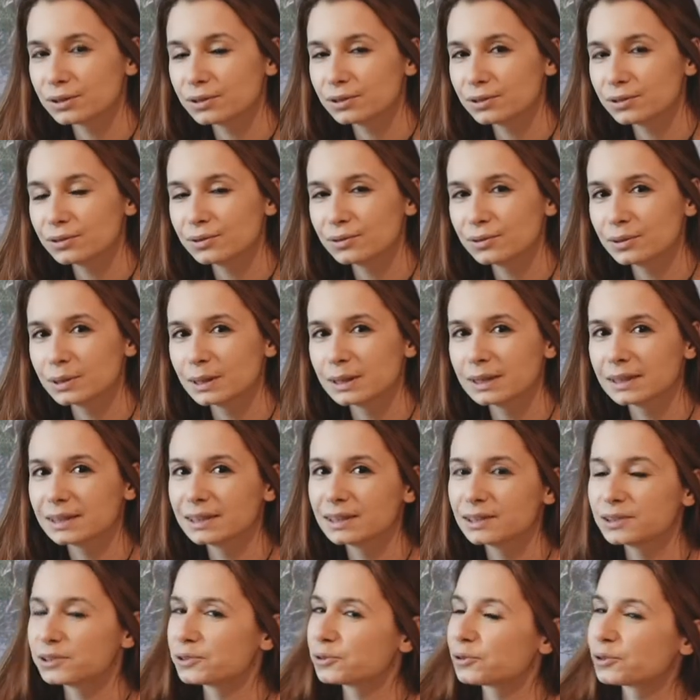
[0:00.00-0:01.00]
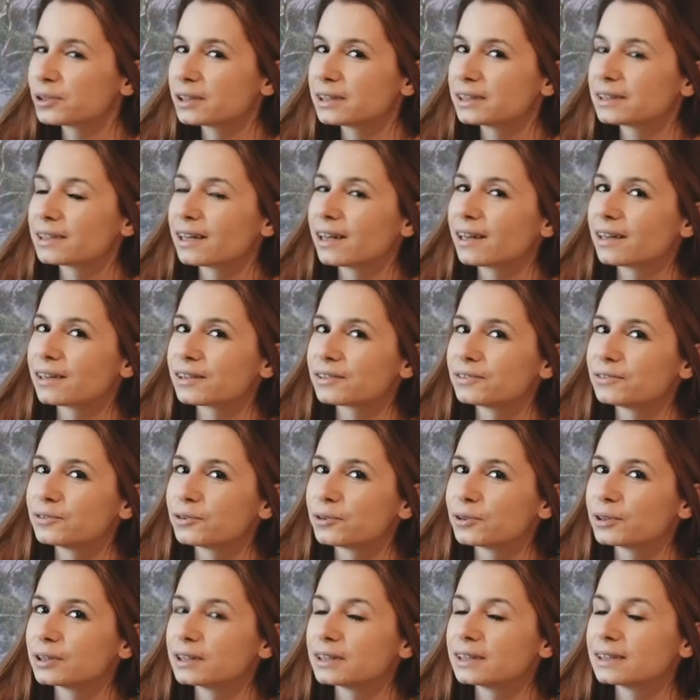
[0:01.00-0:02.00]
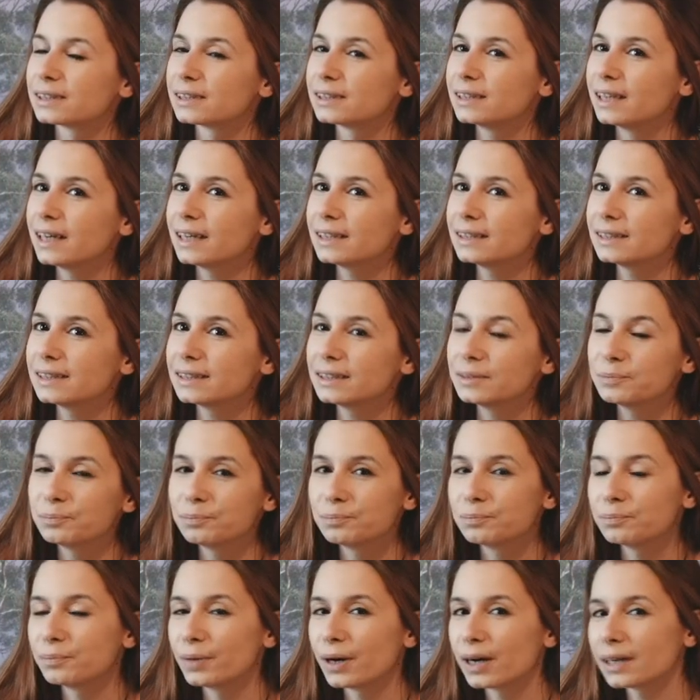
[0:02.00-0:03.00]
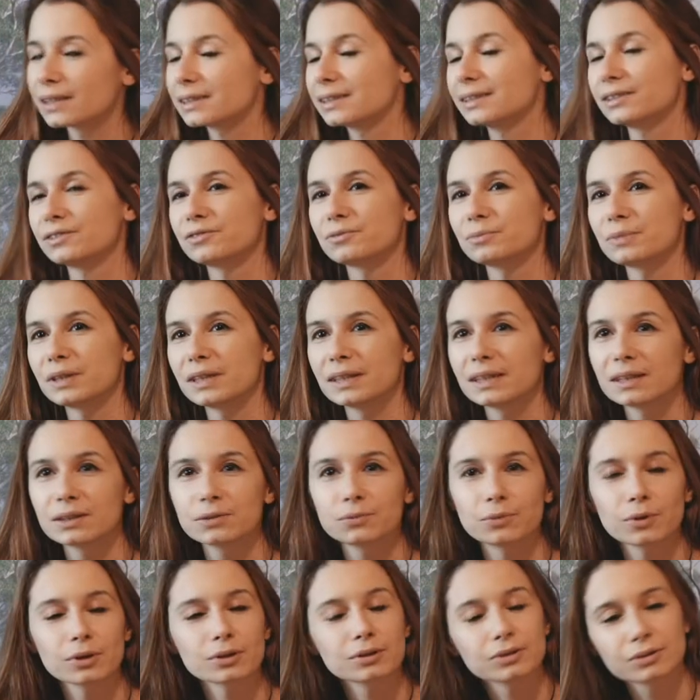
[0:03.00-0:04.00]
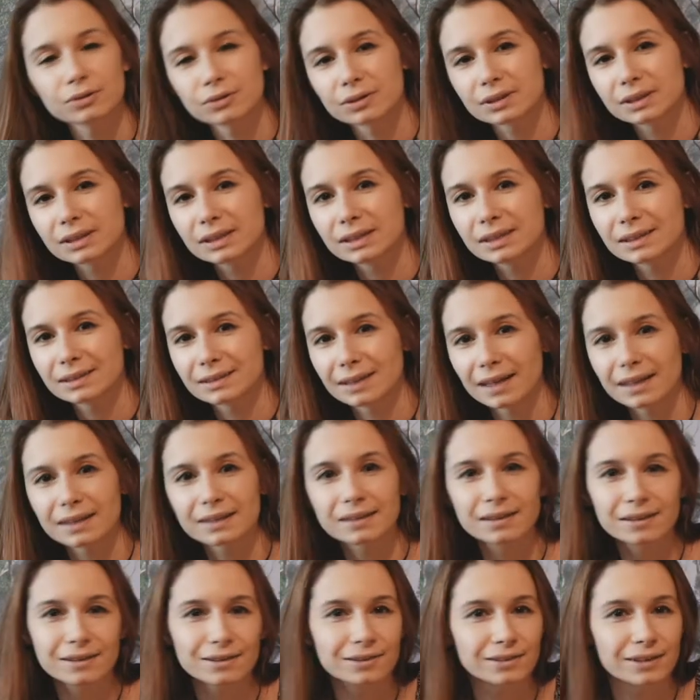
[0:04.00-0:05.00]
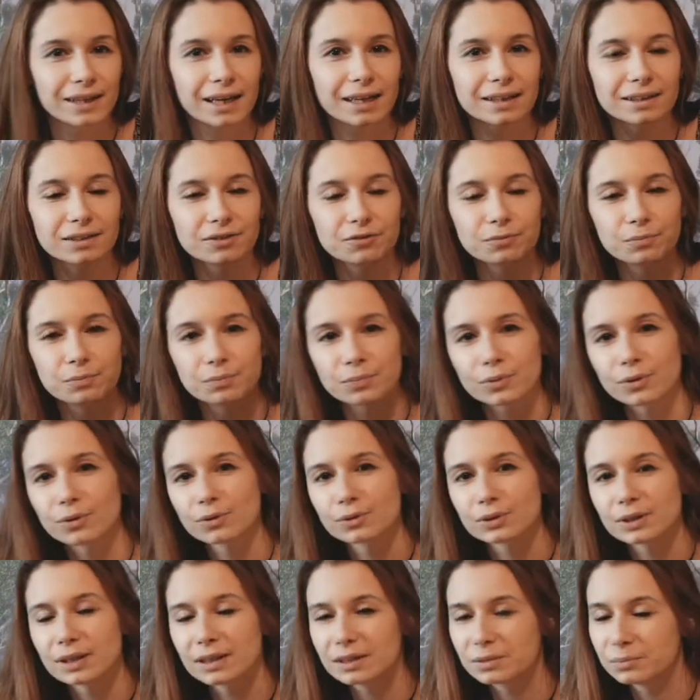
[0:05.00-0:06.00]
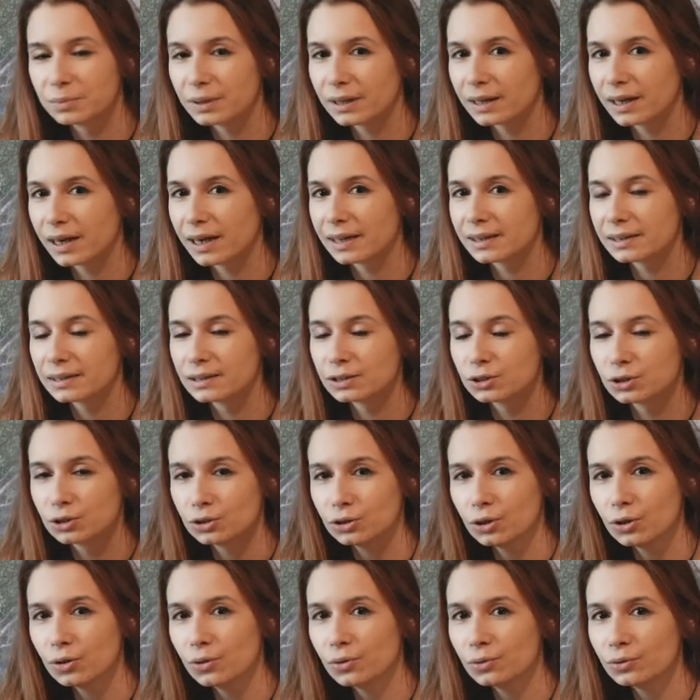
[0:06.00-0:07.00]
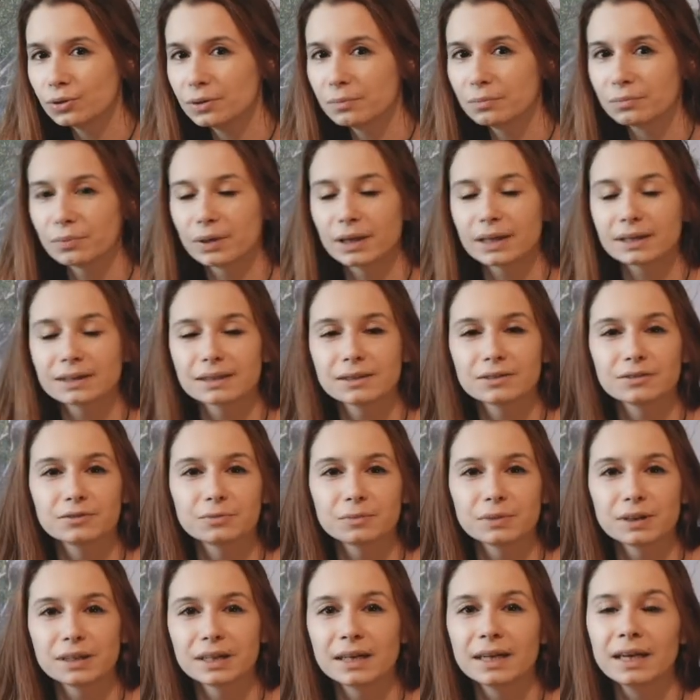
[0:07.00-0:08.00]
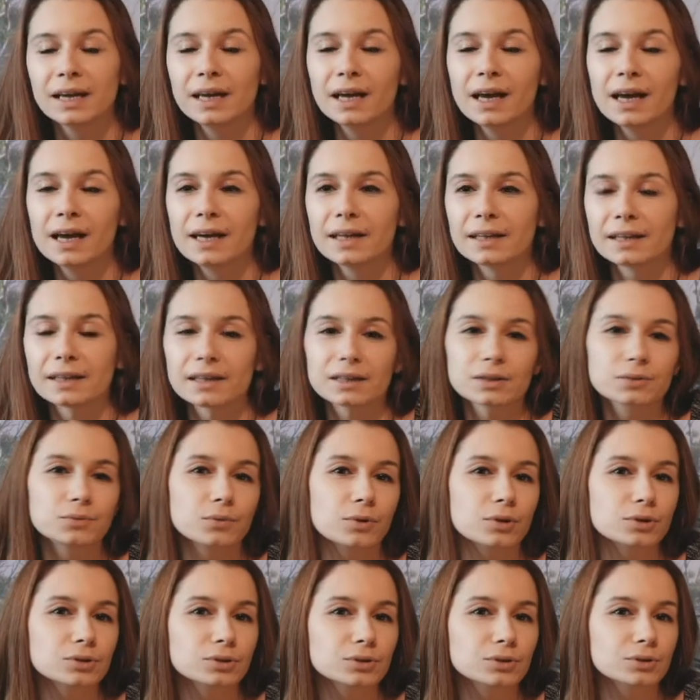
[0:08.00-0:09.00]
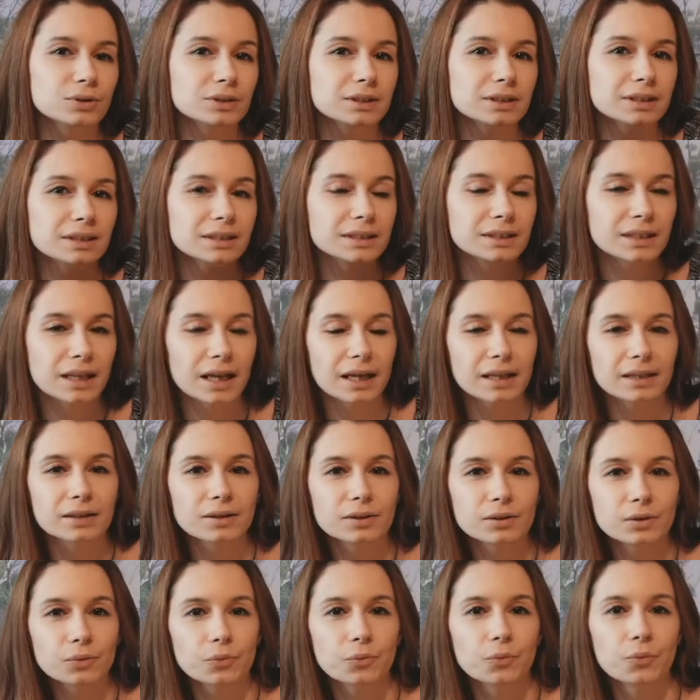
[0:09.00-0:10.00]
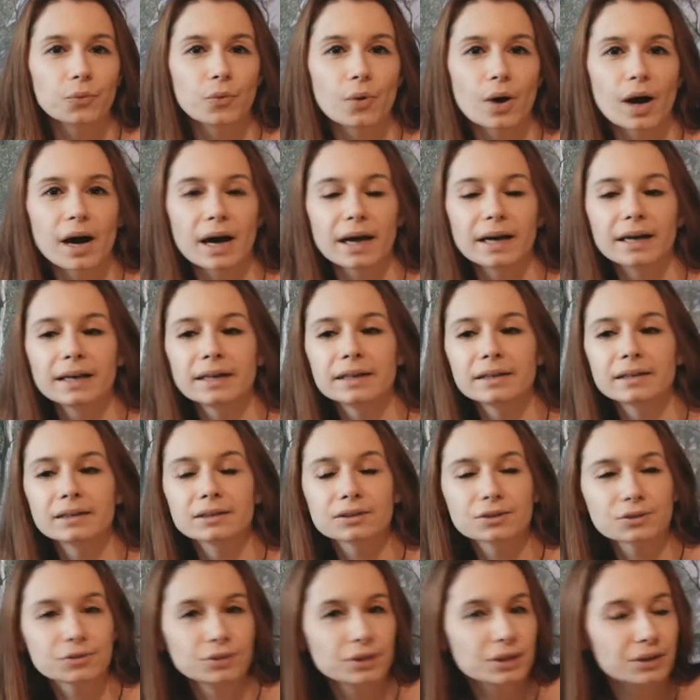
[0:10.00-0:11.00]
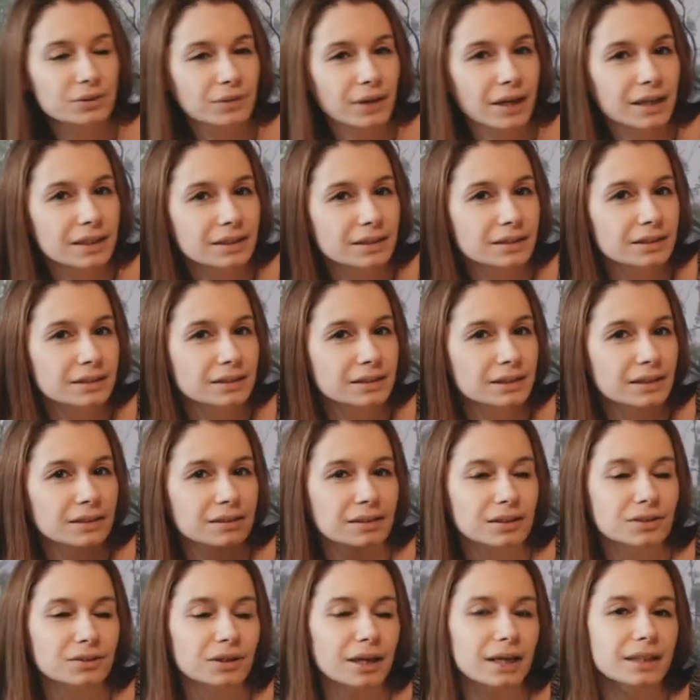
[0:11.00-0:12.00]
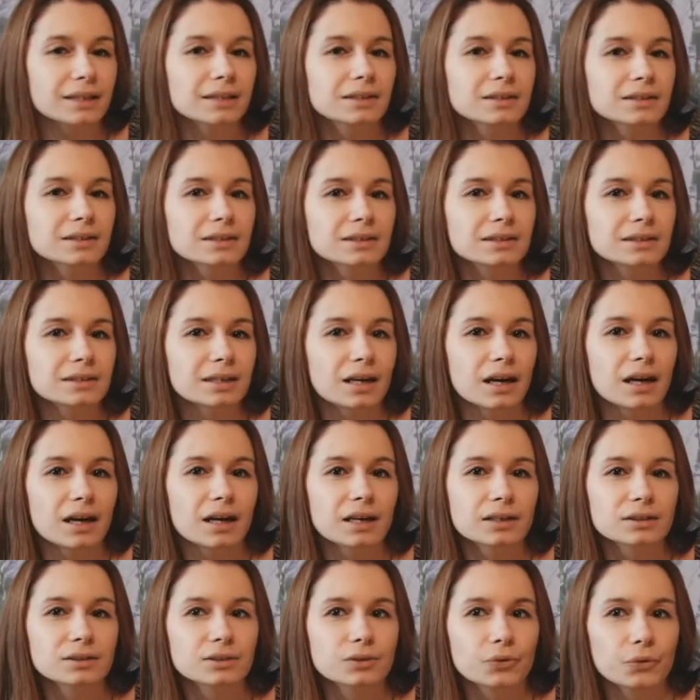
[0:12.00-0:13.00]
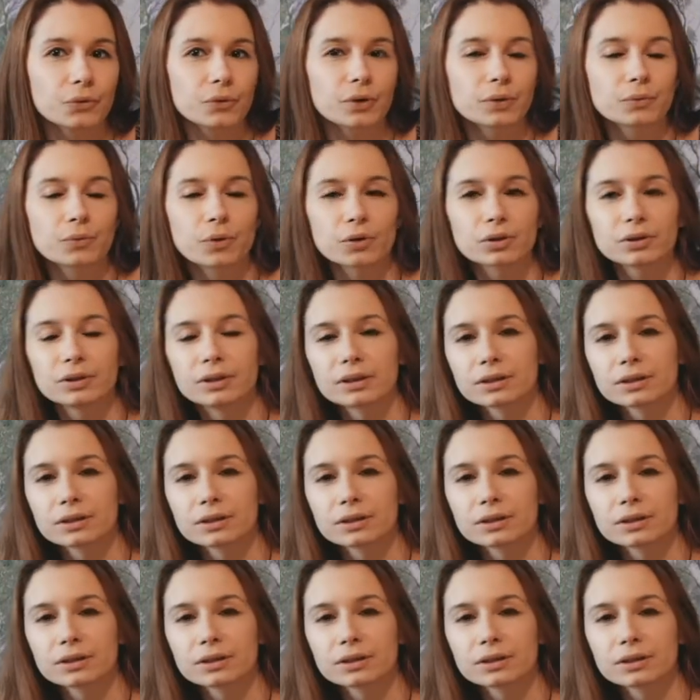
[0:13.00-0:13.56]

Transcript: two is the storyteller voice. That's the part of me that wants to understand the creative process behind the show, the part of me that wants to understand why the screenwriters and directors are doing what